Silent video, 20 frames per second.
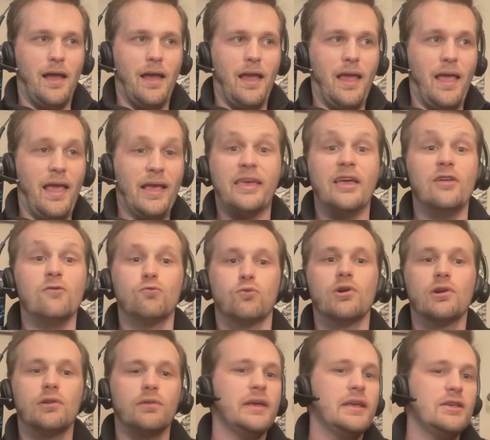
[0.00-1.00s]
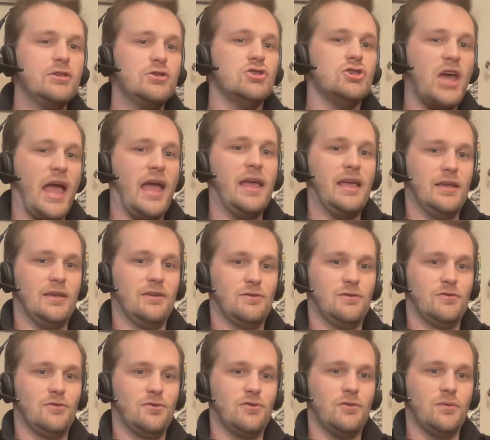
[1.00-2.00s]
It can really
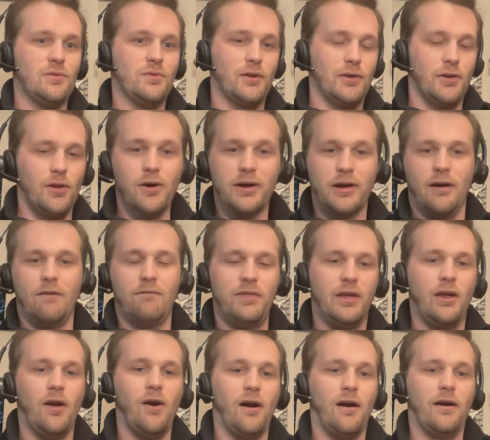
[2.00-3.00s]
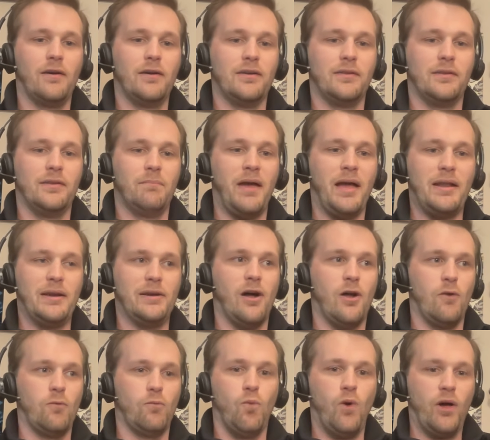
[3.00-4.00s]
change the look of the art depending
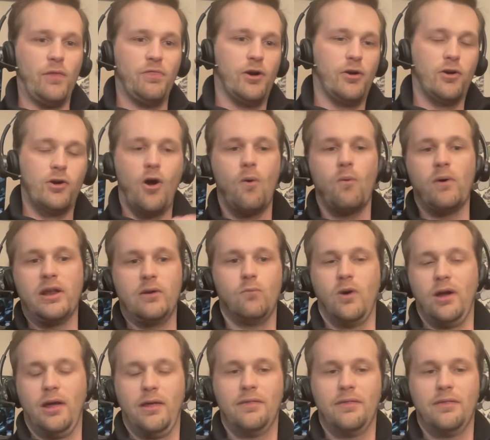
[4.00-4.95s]
on what they're going with.